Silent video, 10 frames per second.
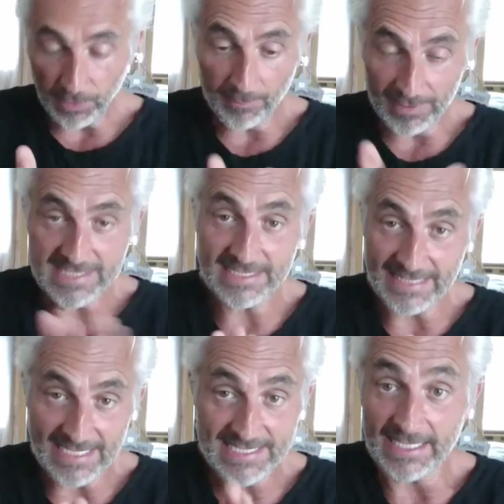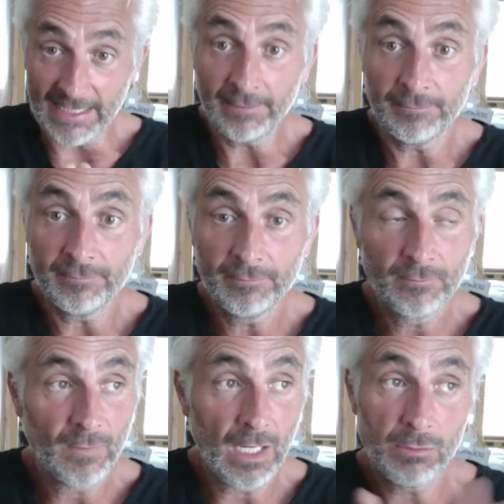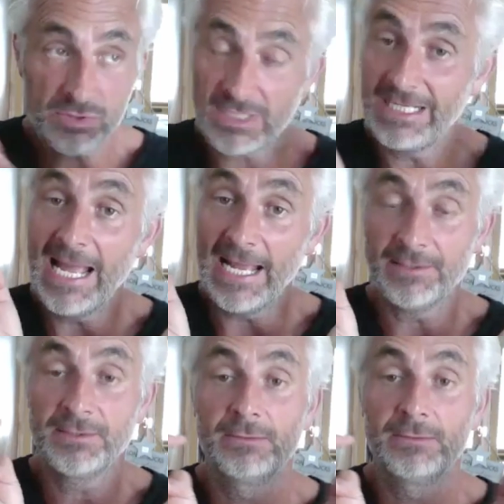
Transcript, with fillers: point where they said that's it, mm. I was glad.